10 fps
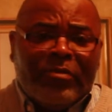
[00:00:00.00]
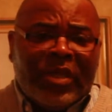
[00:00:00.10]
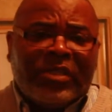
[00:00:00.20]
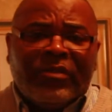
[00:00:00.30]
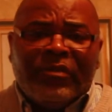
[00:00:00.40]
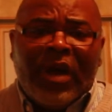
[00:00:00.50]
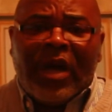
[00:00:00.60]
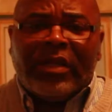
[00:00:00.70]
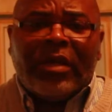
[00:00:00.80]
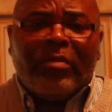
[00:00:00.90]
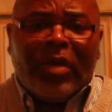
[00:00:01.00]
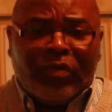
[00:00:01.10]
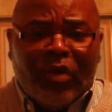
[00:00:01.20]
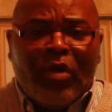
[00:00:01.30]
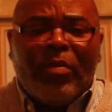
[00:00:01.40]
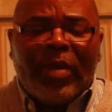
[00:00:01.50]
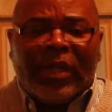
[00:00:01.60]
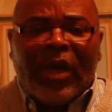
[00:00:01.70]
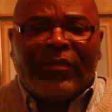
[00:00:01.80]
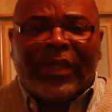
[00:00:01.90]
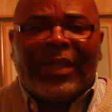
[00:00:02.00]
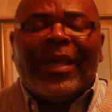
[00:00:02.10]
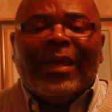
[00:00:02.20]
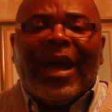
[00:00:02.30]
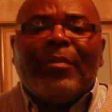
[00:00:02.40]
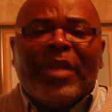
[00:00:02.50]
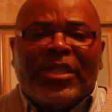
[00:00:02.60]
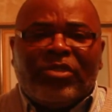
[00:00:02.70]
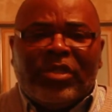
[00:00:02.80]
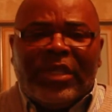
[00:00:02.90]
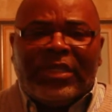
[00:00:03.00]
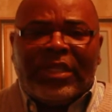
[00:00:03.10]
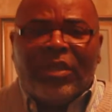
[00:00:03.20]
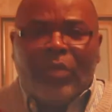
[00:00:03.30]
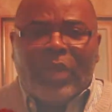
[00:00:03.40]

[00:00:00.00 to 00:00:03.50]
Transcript: Bishop Vaughn Monroe McLaughlin. God bless you, G&G.